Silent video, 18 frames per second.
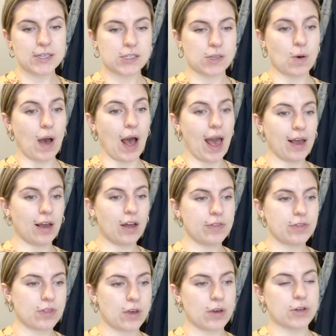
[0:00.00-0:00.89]
So I
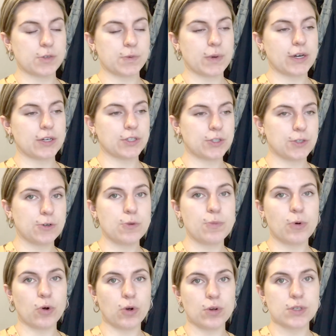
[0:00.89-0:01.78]
got those. We got 2
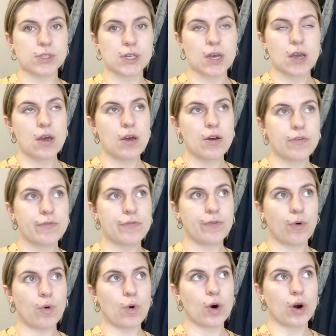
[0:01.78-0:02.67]
bowls
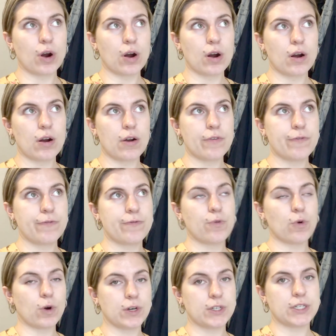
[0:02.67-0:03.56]
for
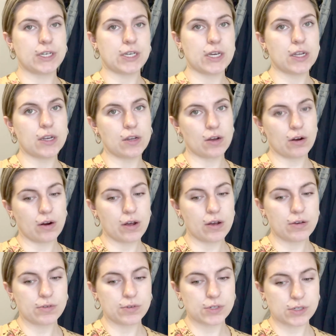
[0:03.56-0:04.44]

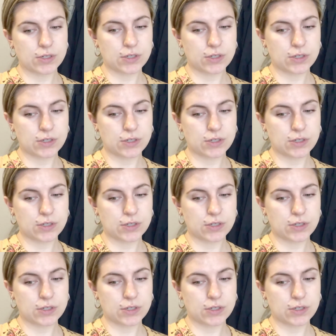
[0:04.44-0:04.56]
€14.